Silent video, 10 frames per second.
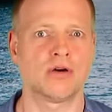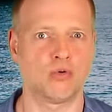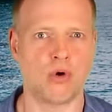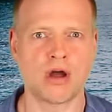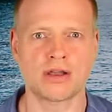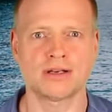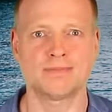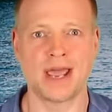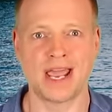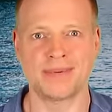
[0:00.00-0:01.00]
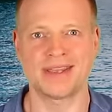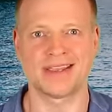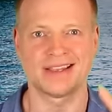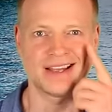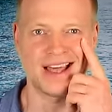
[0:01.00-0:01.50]
rock it,
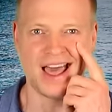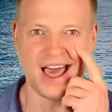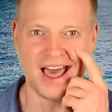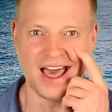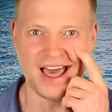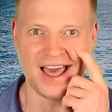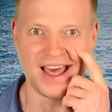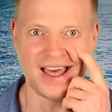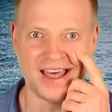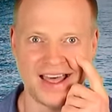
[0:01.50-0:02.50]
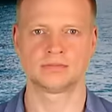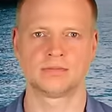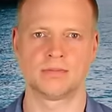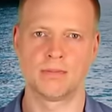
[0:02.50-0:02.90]
baby! Haha!